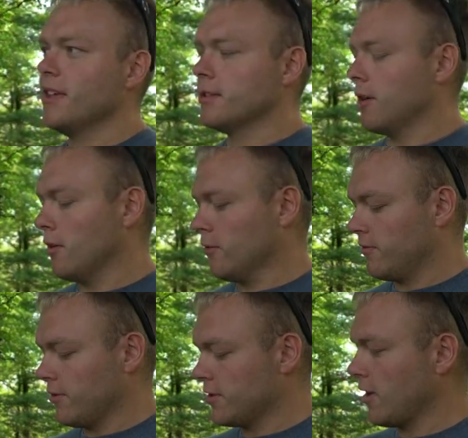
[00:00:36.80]
So
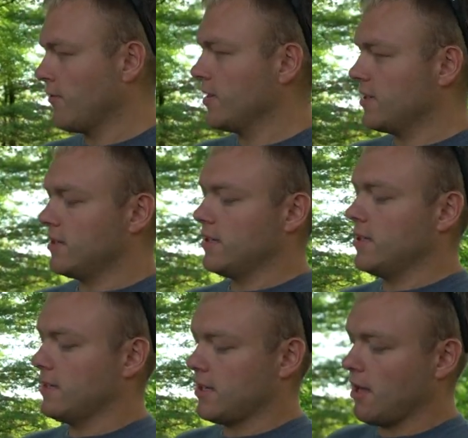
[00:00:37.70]
first off, this is
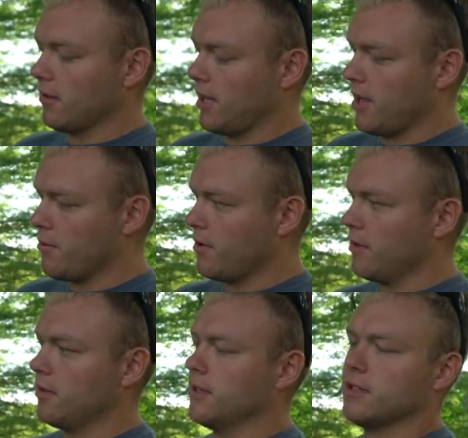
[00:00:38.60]
the cell
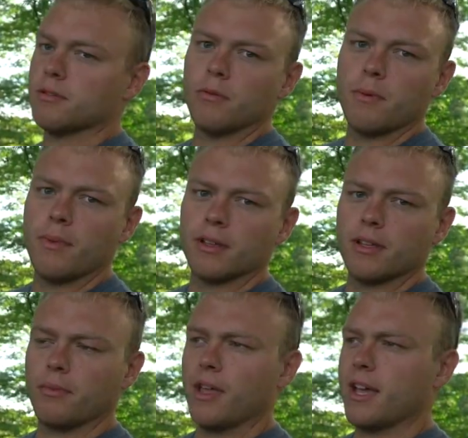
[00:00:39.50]
camera. This is what we picked
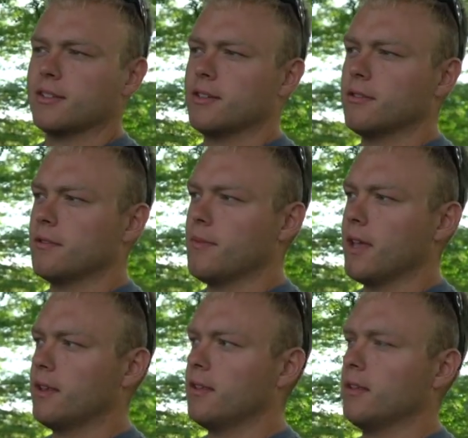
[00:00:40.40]
up last year to
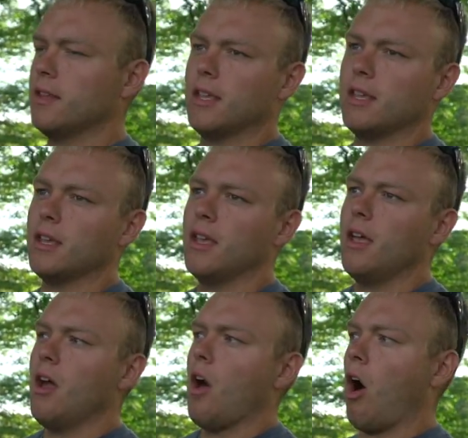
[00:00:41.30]
make the
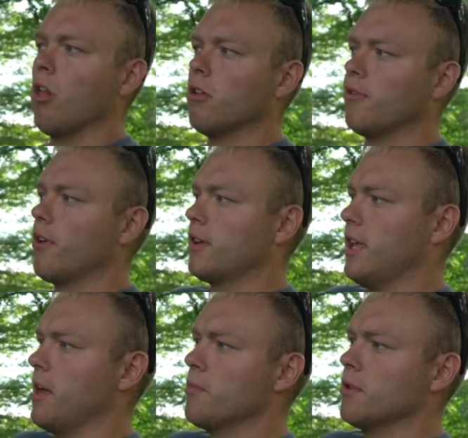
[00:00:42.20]
all of our
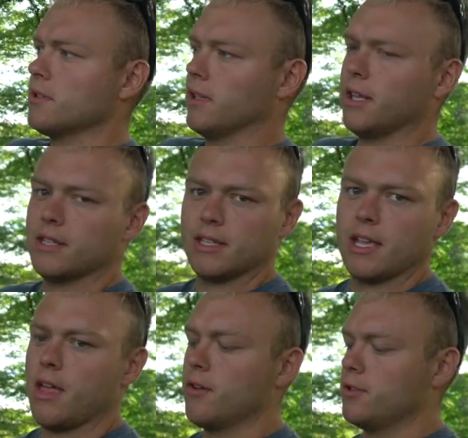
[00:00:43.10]
cameras linked
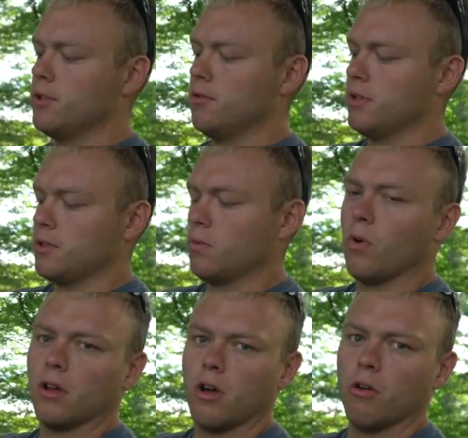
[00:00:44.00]
together to this
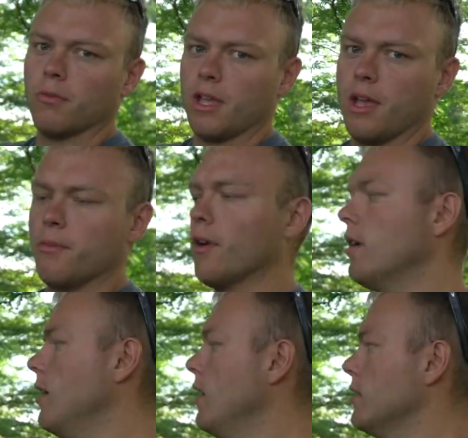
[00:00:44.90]
one home camera.
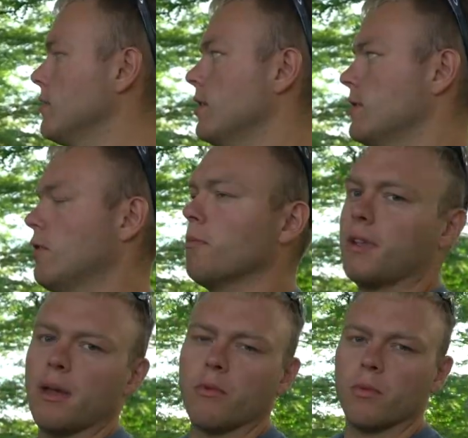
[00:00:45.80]
So this home
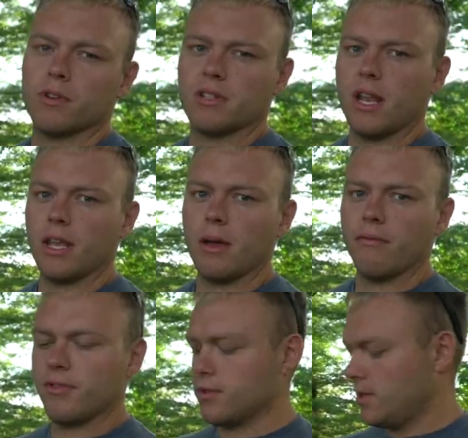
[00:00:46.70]
camera we're setting up
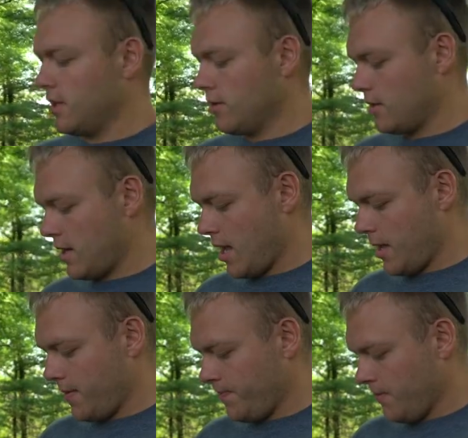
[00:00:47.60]
first here today.